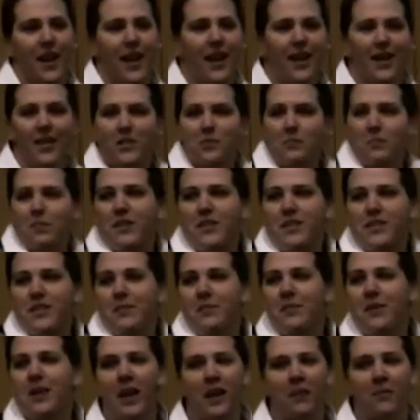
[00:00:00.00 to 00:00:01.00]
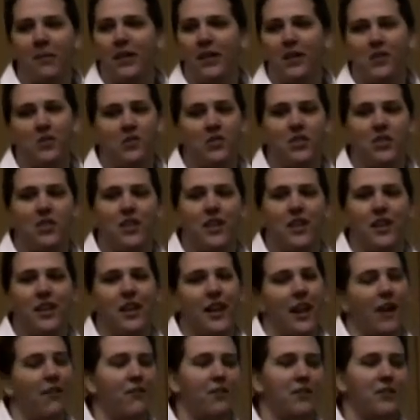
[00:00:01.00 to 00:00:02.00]
And it's been something I've been interested
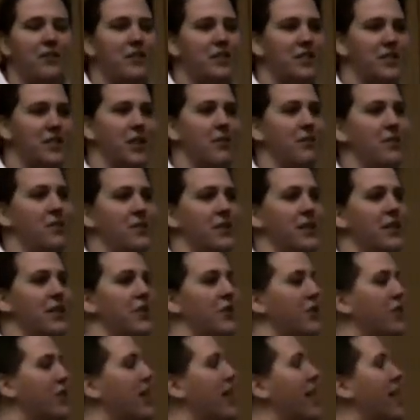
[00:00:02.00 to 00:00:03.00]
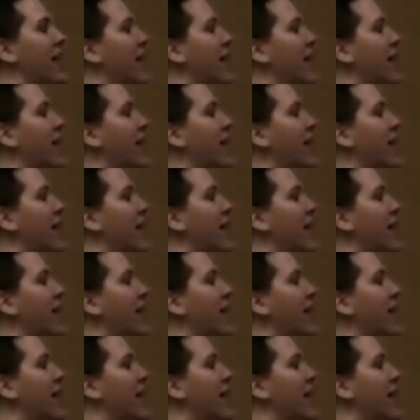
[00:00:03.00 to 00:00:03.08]
in ever since I was a little